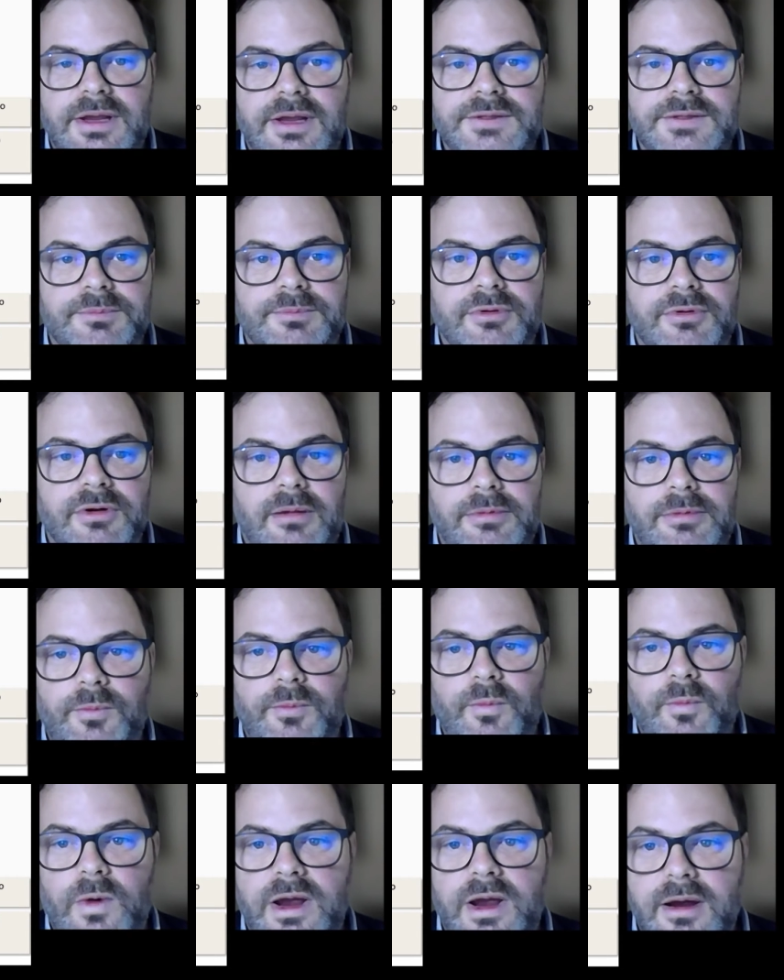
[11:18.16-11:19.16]
is a
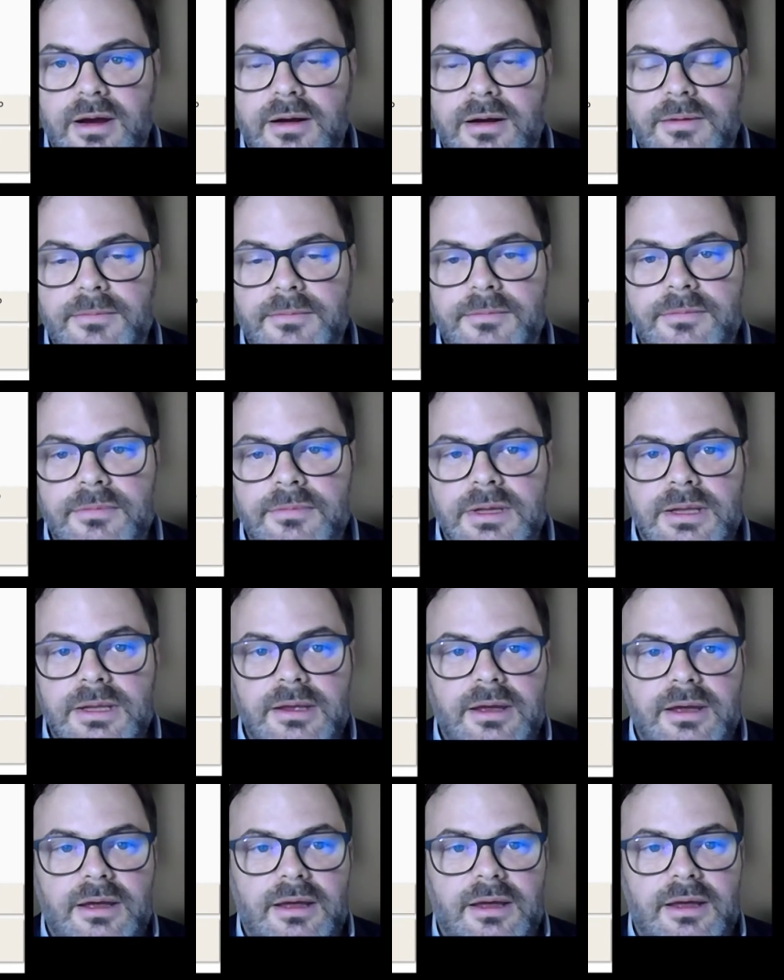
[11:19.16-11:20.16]
problem where
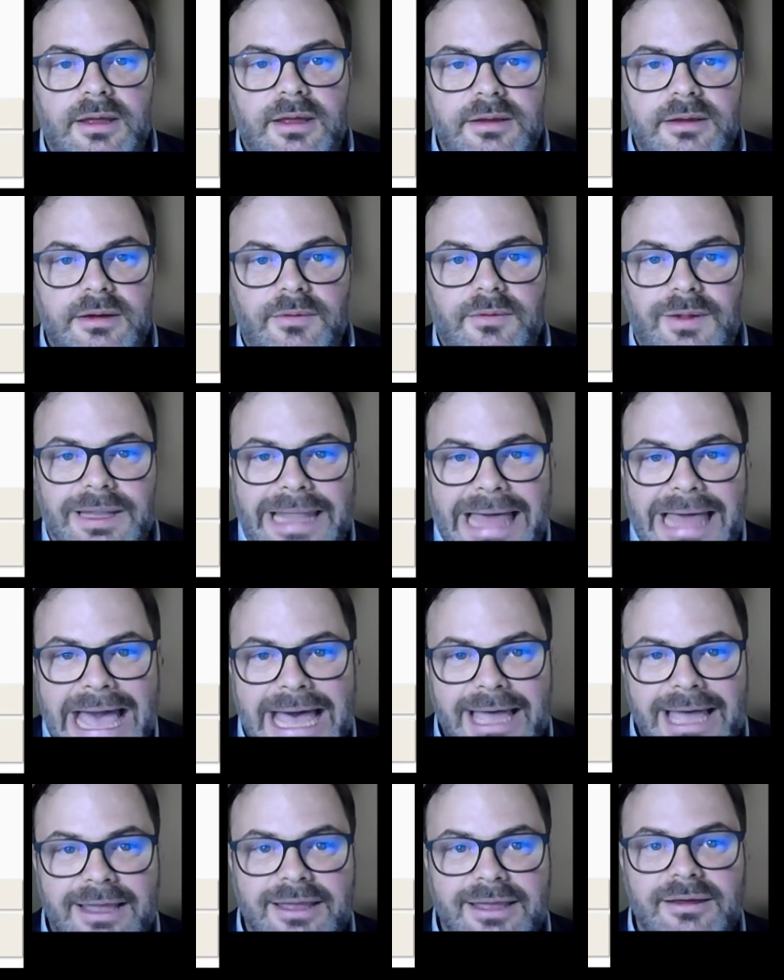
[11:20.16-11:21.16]
a
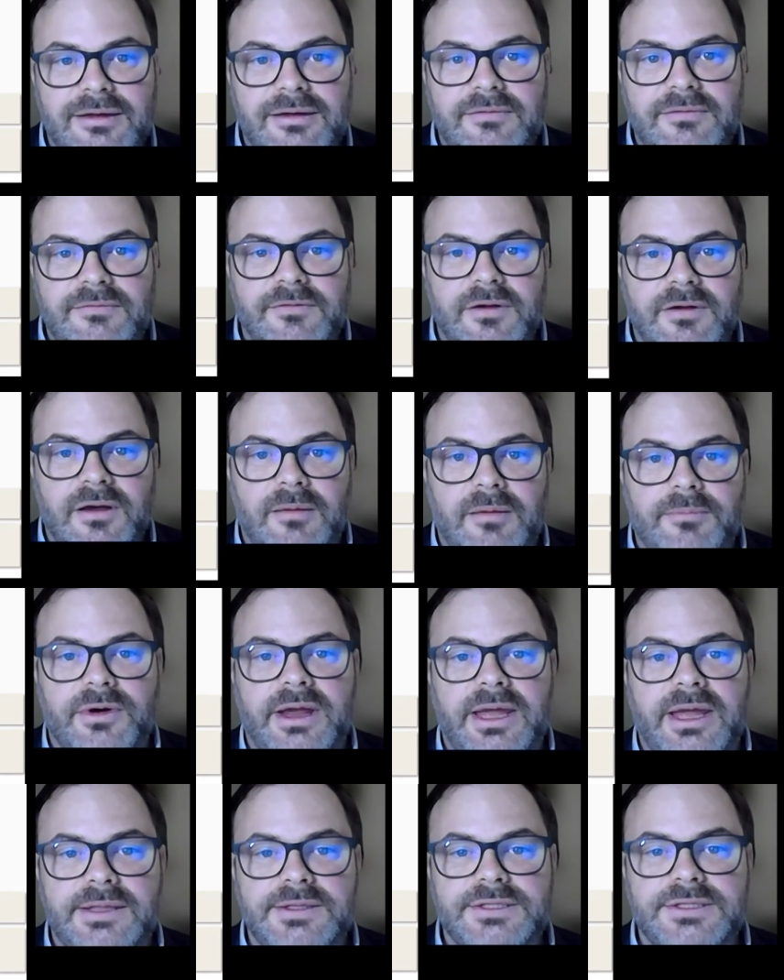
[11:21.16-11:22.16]
lack of
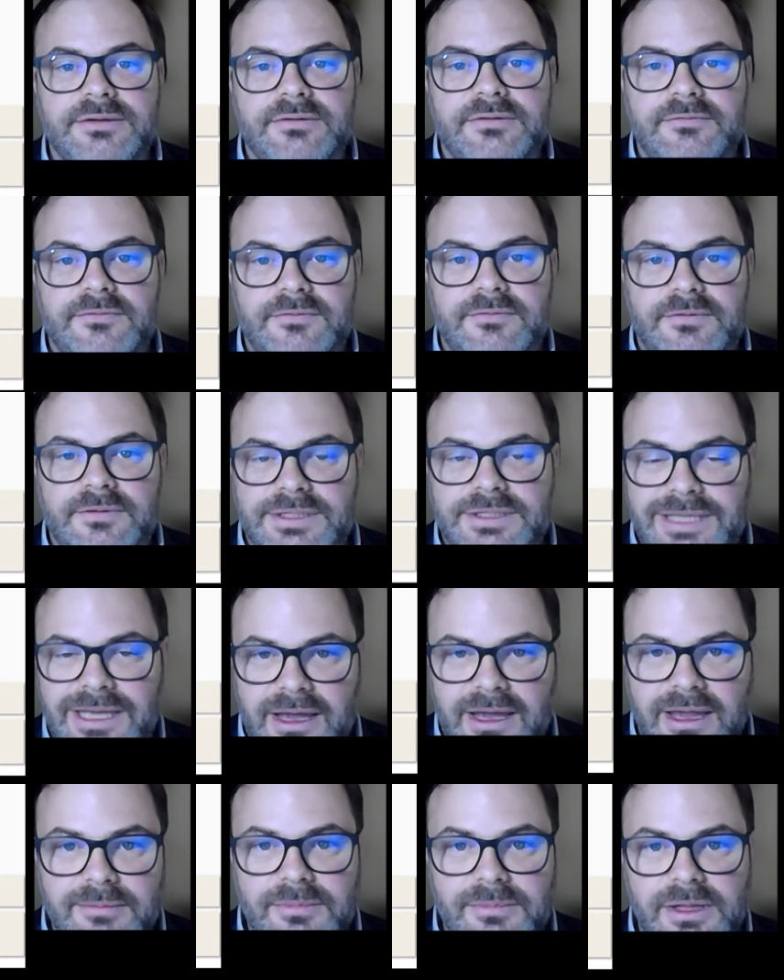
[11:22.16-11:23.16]
comprehensive,
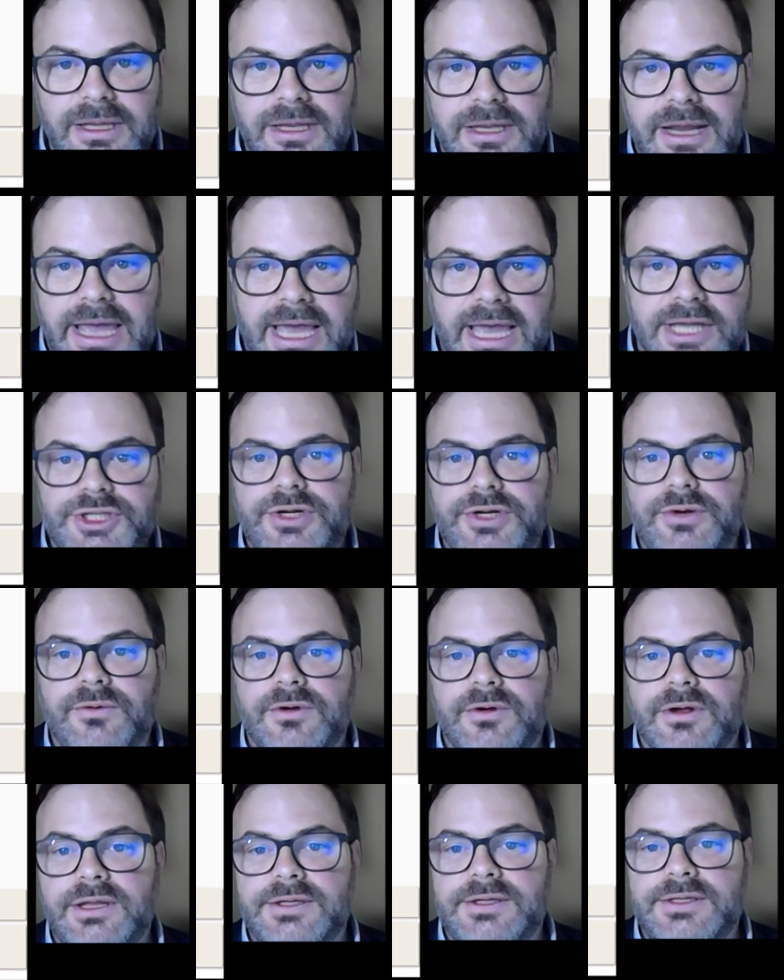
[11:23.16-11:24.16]
timely, and
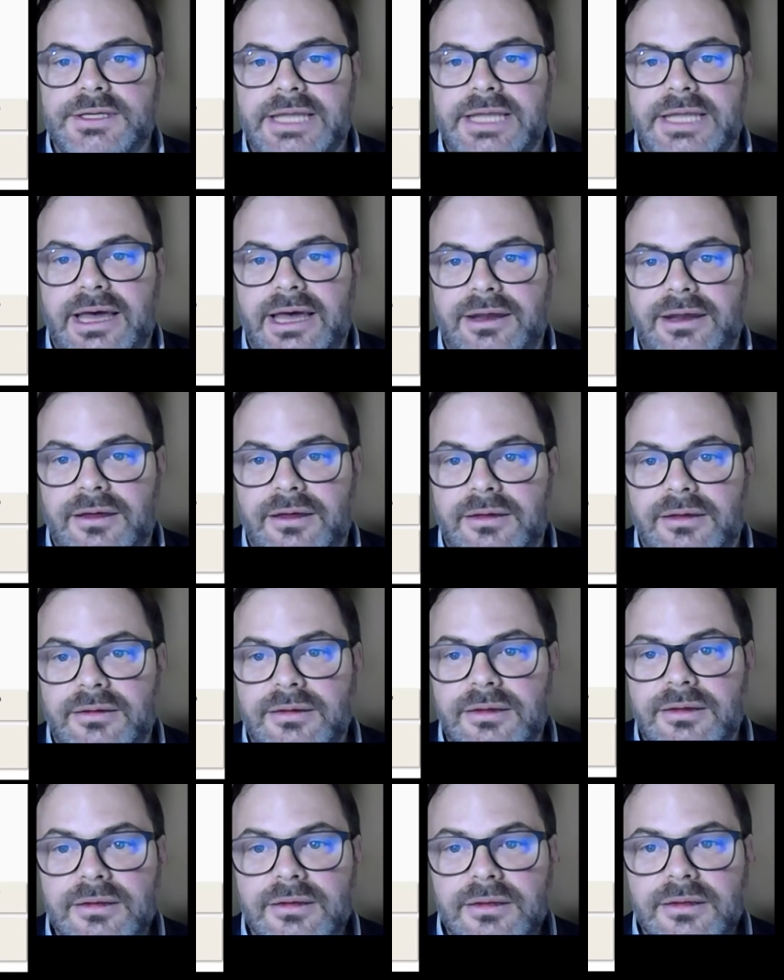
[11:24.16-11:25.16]
action-oriented data
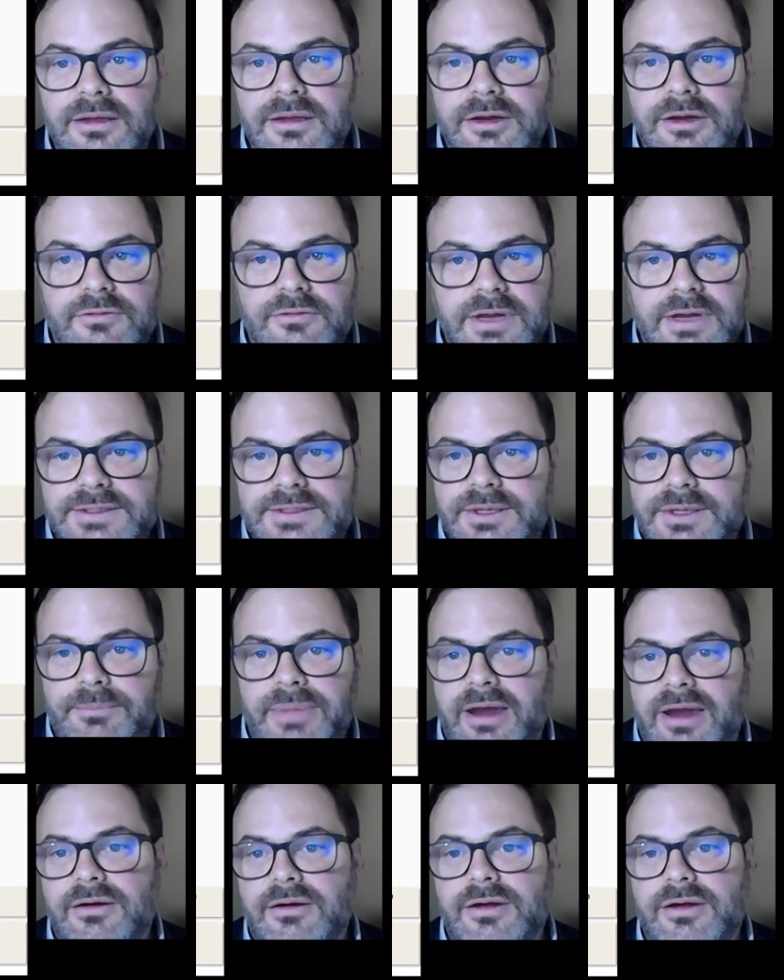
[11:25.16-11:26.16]
creates a
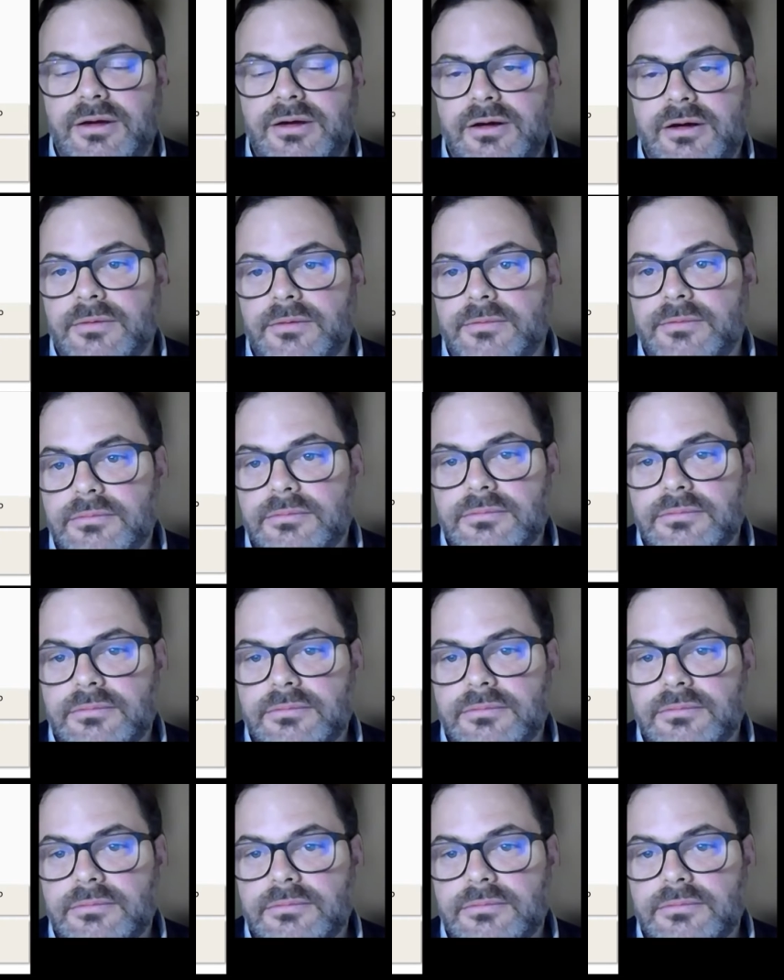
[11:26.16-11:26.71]
barrier